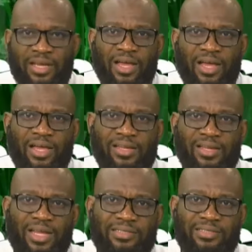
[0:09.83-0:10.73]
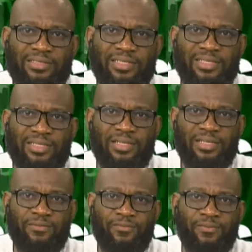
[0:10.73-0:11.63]
Uh, let's see
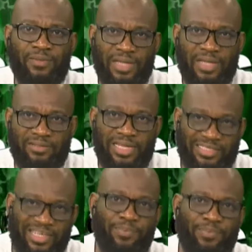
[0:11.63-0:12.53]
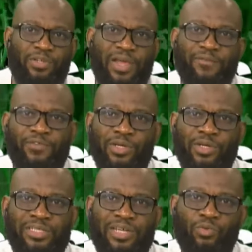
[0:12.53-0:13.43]
if, let, let's see a bit of that video
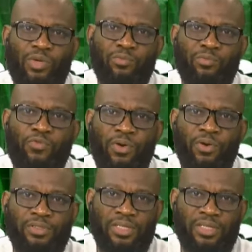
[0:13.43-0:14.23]
and then we can move forward.